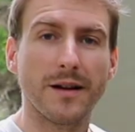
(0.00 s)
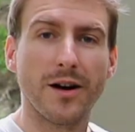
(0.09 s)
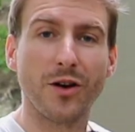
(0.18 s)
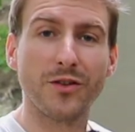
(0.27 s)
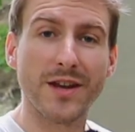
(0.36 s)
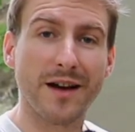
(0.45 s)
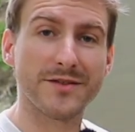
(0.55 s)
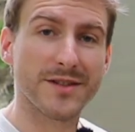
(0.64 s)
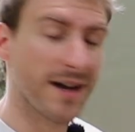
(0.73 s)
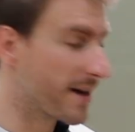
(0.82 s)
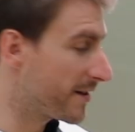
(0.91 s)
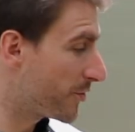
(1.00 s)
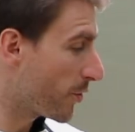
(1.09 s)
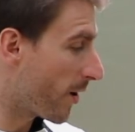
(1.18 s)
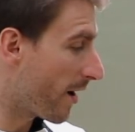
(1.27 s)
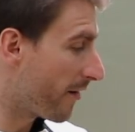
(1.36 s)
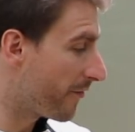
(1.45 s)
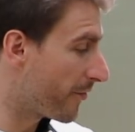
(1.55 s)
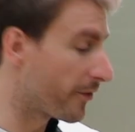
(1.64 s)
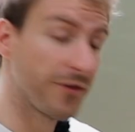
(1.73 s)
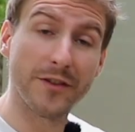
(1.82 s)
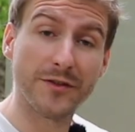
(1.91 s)
On the outside you have
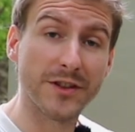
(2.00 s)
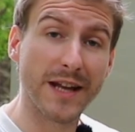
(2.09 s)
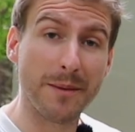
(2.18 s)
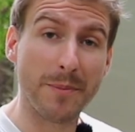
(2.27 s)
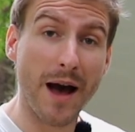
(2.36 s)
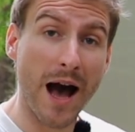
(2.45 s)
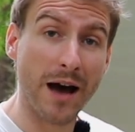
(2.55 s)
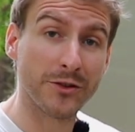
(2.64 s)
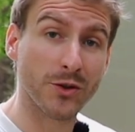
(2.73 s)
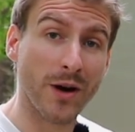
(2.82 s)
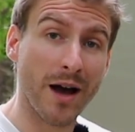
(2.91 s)
the 15 amp outdoor